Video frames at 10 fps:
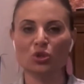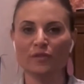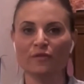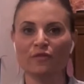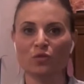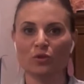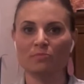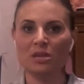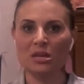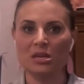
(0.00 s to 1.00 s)
is good
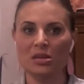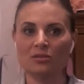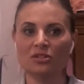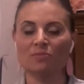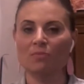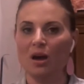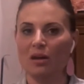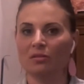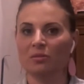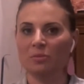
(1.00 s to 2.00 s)
for me to
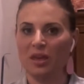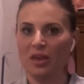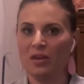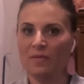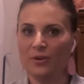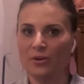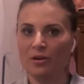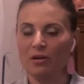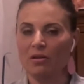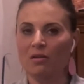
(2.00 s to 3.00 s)
model the
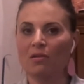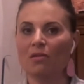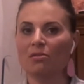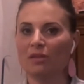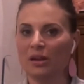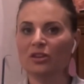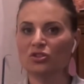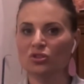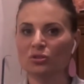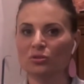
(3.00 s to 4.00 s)
behavior that
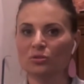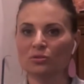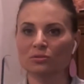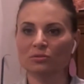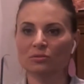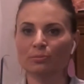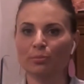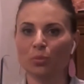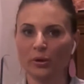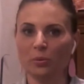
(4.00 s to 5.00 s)
I can do
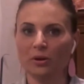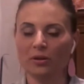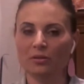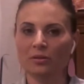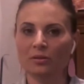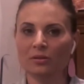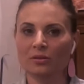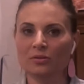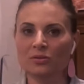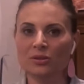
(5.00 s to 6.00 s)
boy work.
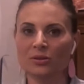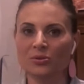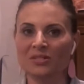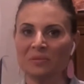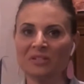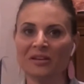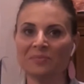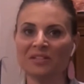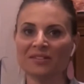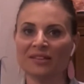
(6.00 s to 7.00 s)
So
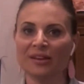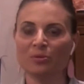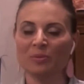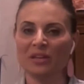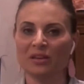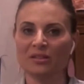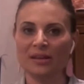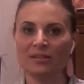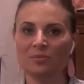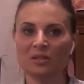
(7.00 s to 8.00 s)
sometimes I say, when my
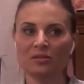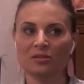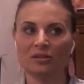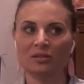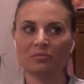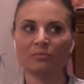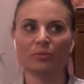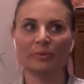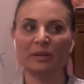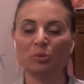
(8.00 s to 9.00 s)
kids ask me to
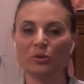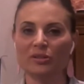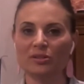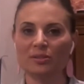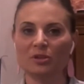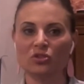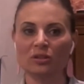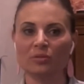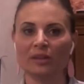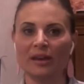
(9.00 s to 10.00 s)
help, when my boys
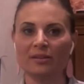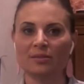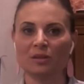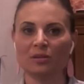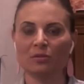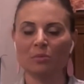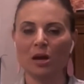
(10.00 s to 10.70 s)
especially, they ask